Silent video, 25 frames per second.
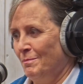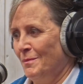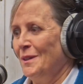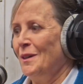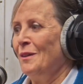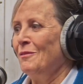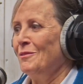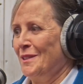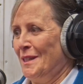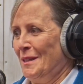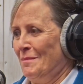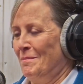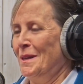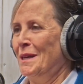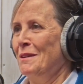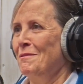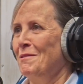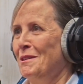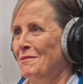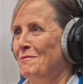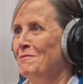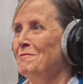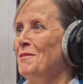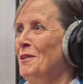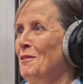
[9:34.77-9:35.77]
obviously,
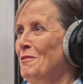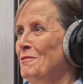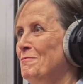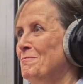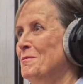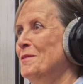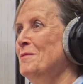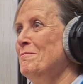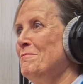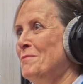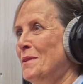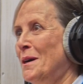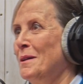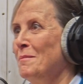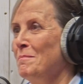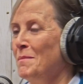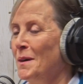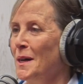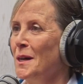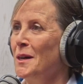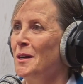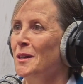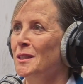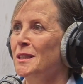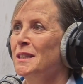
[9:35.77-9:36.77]
period of involvement
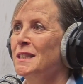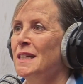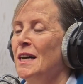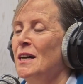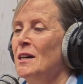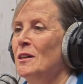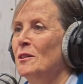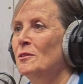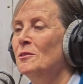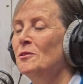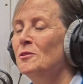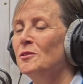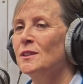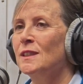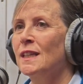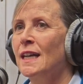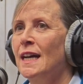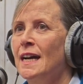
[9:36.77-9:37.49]
by ourselves.